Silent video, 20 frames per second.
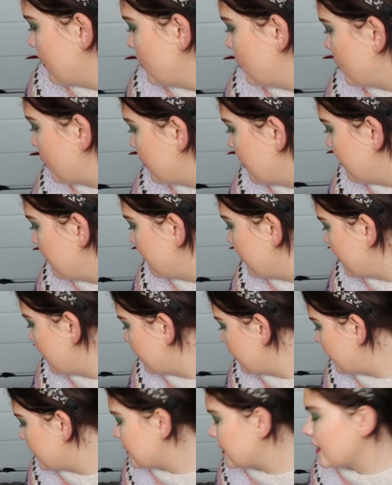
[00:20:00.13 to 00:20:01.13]
or something,
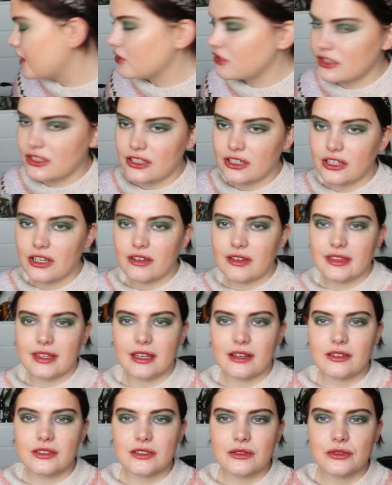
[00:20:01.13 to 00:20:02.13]
foundation, you can go in the
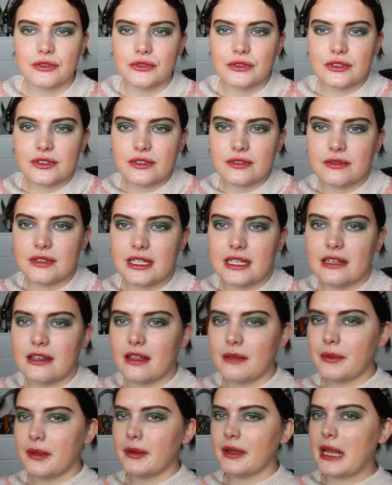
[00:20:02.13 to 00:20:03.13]
outer corner, some neat
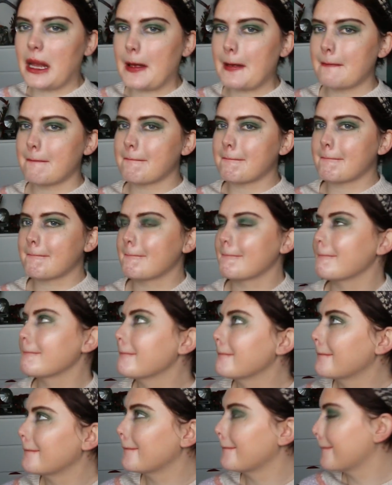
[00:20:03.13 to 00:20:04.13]
that that.
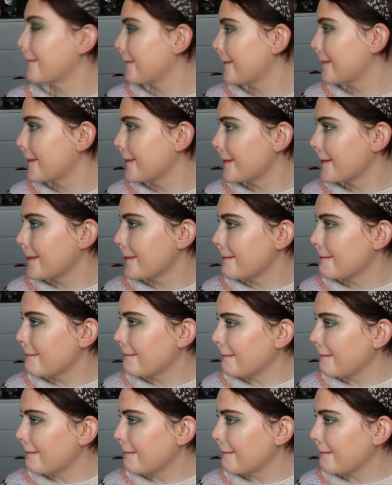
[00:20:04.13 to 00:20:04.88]
Oh.